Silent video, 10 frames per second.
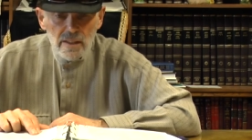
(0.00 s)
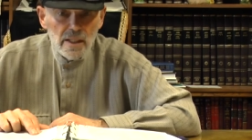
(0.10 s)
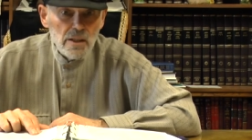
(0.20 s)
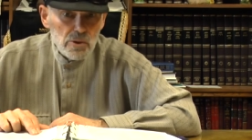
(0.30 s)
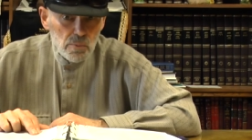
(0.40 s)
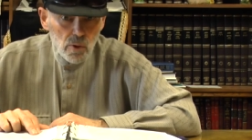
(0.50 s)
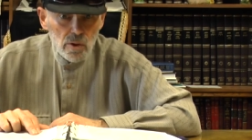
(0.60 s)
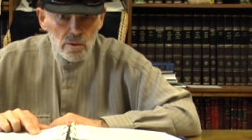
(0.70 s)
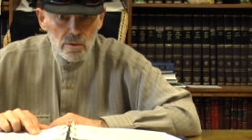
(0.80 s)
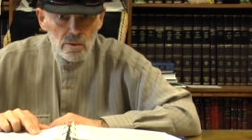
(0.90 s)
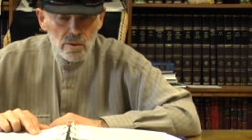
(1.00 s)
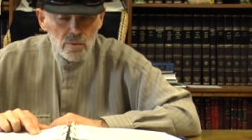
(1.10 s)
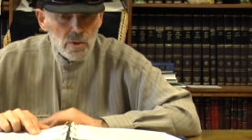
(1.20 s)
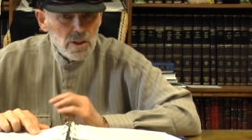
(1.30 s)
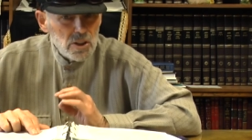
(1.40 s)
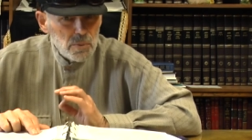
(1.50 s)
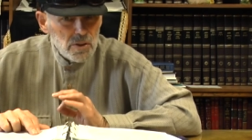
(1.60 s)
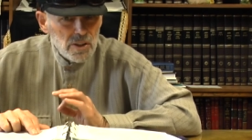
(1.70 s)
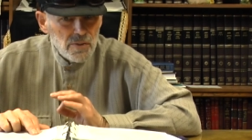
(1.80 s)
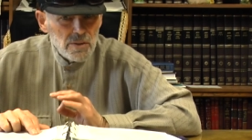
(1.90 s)
that he was born with a
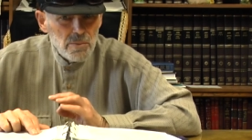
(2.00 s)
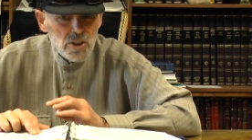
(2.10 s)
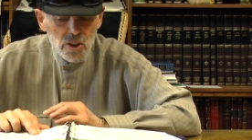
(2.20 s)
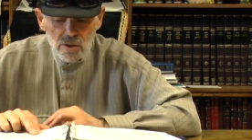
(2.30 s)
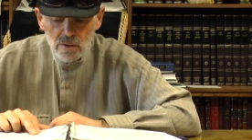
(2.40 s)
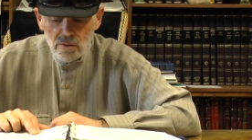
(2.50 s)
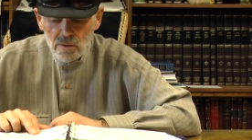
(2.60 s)
specific mission,